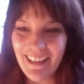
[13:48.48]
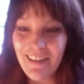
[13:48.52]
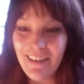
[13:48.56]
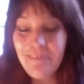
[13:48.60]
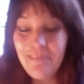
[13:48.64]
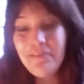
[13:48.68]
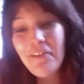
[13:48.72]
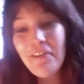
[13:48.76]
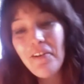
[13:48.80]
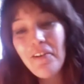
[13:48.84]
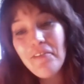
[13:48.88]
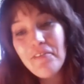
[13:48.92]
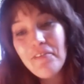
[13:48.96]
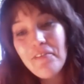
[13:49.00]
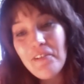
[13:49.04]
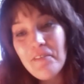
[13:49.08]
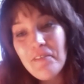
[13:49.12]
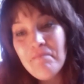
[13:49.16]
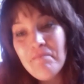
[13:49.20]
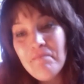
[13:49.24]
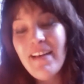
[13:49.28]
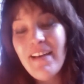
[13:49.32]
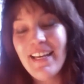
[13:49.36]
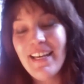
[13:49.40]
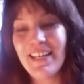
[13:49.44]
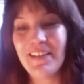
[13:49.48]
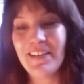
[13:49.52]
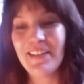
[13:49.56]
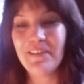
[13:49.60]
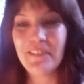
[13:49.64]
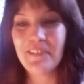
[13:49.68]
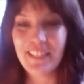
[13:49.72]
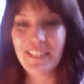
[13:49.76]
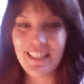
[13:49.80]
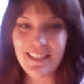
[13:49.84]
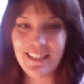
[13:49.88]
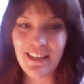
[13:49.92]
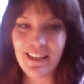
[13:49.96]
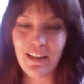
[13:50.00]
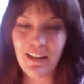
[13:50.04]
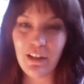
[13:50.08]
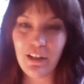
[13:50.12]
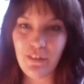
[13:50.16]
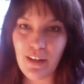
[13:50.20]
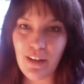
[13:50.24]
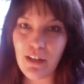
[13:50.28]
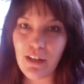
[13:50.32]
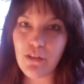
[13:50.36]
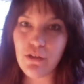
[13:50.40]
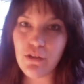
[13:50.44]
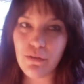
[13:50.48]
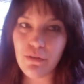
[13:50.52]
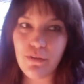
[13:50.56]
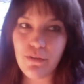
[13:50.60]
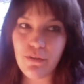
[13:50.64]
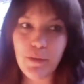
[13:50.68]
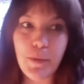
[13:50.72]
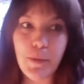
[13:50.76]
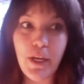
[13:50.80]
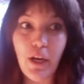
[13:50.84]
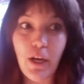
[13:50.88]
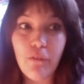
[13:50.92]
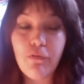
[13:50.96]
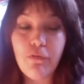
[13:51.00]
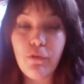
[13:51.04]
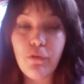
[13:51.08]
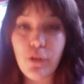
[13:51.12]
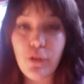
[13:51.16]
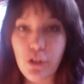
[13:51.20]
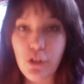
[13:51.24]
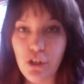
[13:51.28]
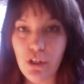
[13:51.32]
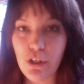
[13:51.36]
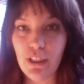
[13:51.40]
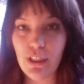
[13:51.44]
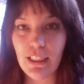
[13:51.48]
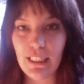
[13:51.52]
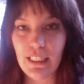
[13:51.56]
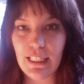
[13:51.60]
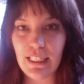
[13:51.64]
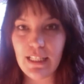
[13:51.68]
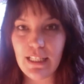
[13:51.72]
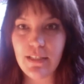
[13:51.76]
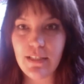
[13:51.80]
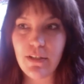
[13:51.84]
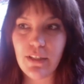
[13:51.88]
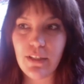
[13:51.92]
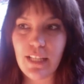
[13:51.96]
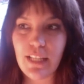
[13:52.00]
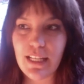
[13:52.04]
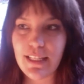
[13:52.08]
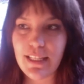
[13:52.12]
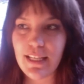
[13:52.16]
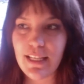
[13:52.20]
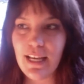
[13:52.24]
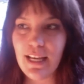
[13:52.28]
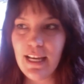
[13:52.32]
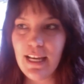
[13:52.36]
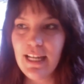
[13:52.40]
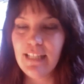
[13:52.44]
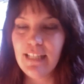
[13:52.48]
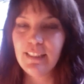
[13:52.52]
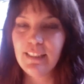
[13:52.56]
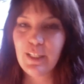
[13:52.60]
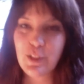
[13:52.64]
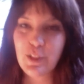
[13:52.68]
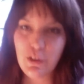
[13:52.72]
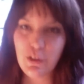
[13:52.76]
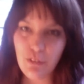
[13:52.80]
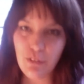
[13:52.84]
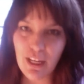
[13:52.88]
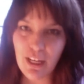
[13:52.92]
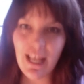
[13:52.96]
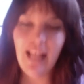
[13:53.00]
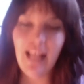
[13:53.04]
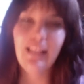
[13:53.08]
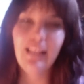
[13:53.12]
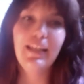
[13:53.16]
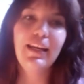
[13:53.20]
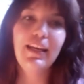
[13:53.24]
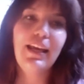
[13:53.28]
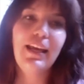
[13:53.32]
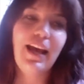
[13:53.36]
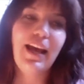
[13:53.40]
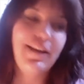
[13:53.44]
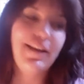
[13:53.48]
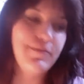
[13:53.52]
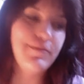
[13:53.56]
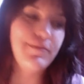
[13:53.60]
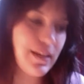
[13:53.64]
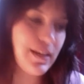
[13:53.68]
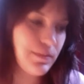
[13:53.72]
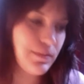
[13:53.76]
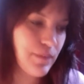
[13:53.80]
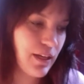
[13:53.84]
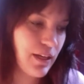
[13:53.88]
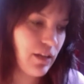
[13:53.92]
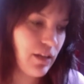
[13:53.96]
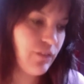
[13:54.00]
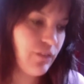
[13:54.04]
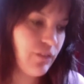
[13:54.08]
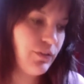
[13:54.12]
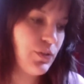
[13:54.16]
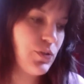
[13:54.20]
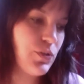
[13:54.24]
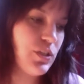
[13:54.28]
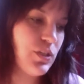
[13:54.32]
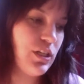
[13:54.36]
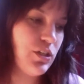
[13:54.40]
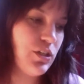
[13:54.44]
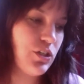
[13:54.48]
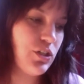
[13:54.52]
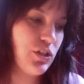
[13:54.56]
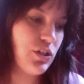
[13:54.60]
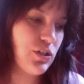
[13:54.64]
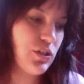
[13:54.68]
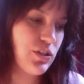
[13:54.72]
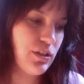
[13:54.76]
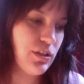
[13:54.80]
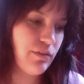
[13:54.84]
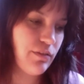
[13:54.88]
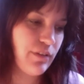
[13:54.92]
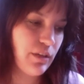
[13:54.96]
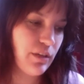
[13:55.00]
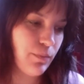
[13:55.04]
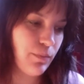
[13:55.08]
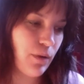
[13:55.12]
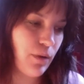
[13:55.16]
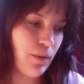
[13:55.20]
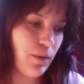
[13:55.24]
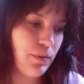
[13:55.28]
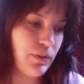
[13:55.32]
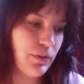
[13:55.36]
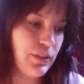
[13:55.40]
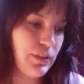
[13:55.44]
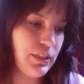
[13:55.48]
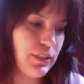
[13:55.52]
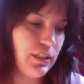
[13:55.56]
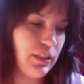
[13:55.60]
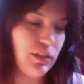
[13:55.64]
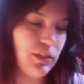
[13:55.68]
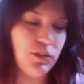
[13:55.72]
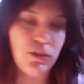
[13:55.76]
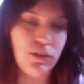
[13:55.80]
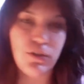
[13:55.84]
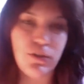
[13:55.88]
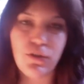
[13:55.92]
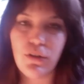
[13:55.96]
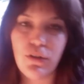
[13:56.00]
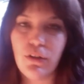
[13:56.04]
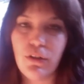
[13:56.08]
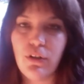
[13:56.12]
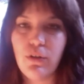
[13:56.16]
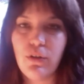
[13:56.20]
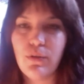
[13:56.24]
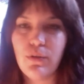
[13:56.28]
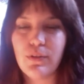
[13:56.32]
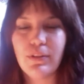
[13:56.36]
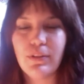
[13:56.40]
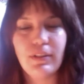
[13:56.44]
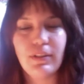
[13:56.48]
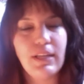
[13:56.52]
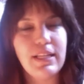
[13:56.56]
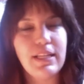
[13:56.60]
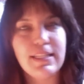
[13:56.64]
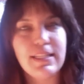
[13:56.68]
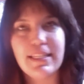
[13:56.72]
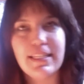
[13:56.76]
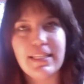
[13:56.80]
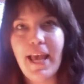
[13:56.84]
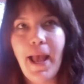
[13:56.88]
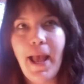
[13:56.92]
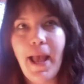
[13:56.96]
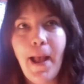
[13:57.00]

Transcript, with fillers: for, for men who want to take advantage of women, unfortunately. So that's, that's a reality. I've met many of those teachers. They're very popular teachers for you. It's,